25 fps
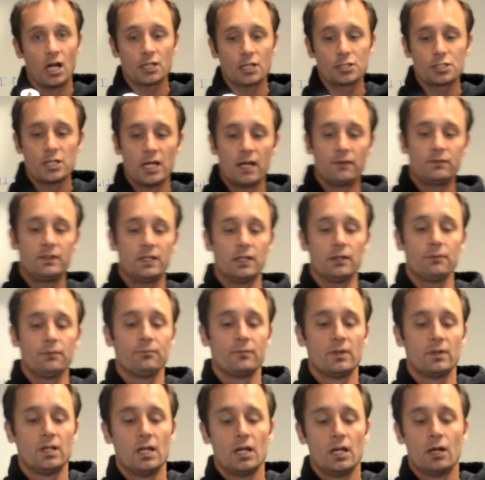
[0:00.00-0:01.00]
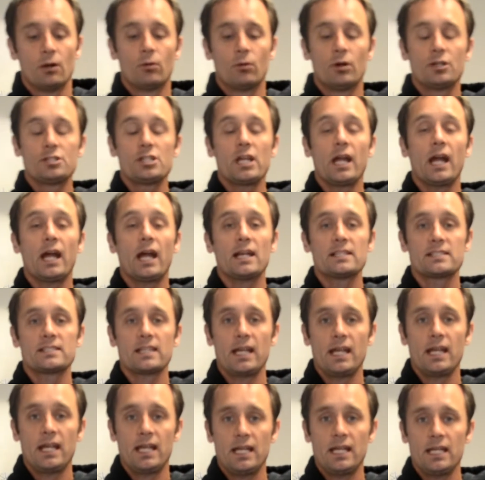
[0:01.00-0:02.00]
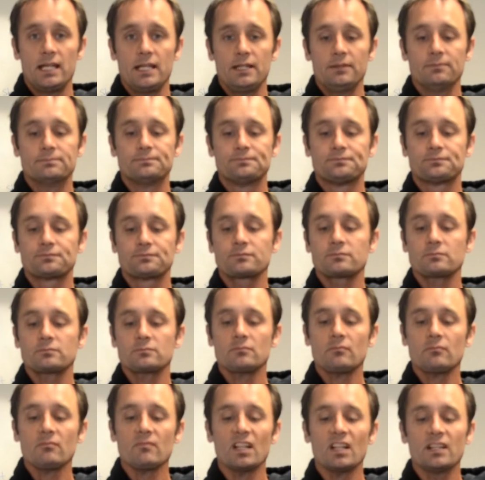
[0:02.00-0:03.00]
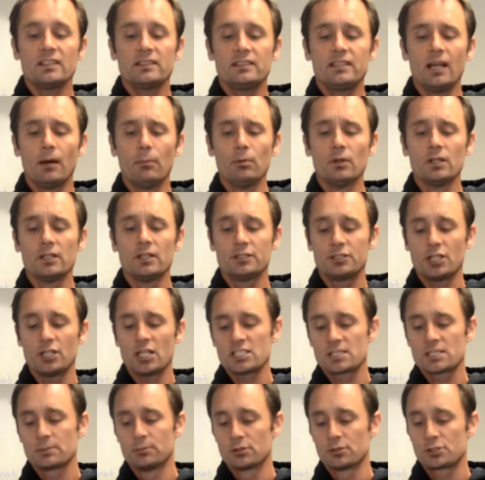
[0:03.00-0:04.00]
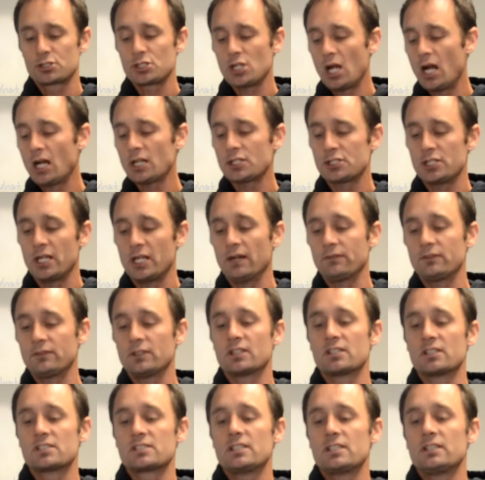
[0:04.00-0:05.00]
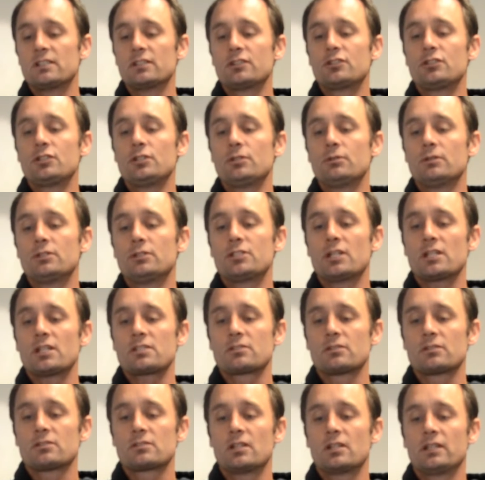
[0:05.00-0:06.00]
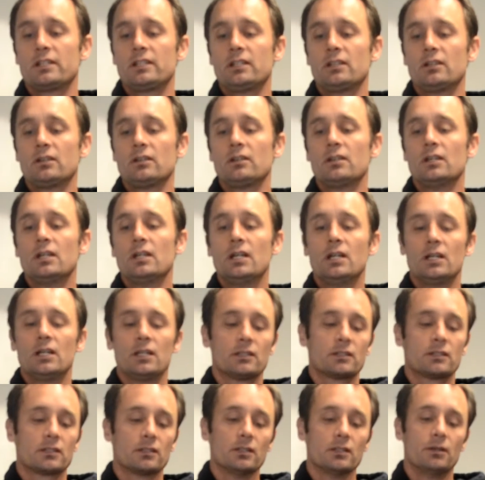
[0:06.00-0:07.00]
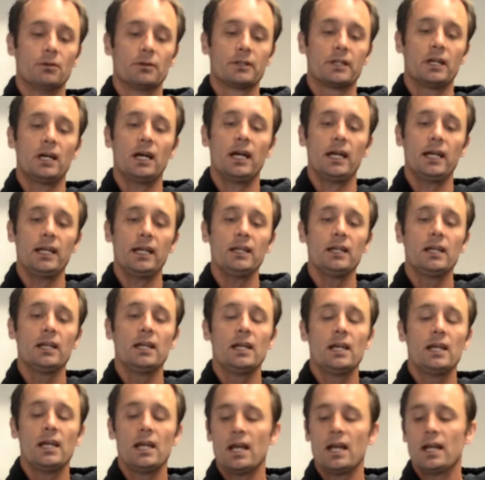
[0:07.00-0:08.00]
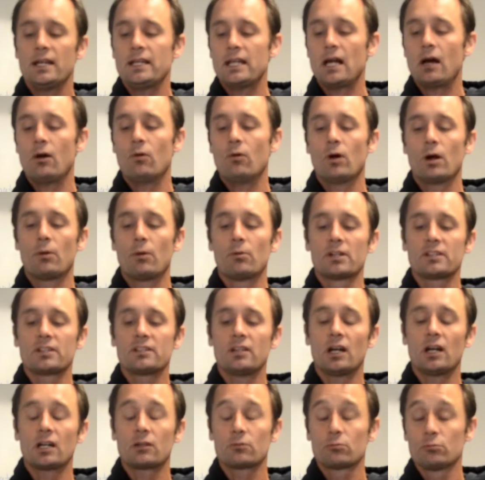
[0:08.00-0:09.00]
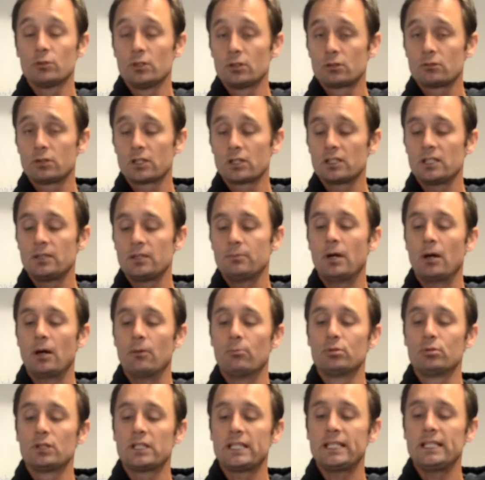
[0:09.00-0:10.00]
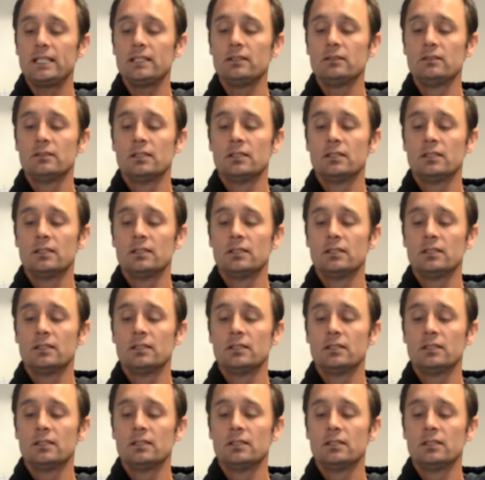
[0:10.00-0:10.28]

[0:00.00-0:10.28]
shaft here, which has a double adjustable shock shaft. You can see the two adjusters on here, the low and high. Now I want to talk real quickly about bleed.